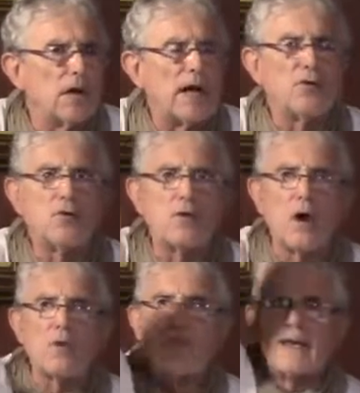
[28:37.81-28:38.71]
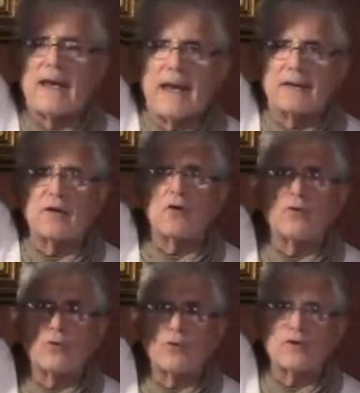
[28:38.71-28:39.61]
and you know that it had to go
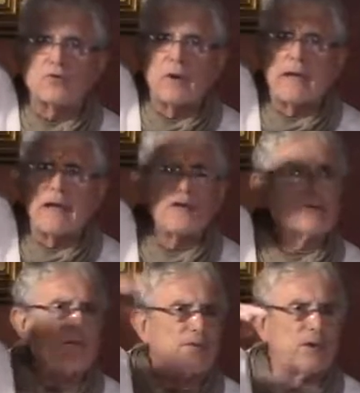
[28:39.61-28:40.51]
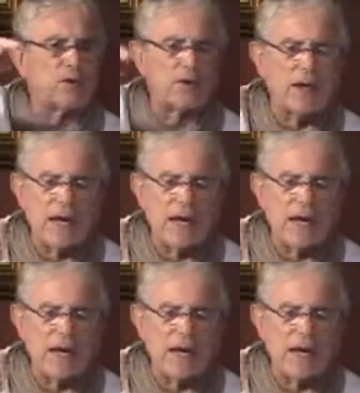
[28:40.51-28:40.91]
through this radiation field,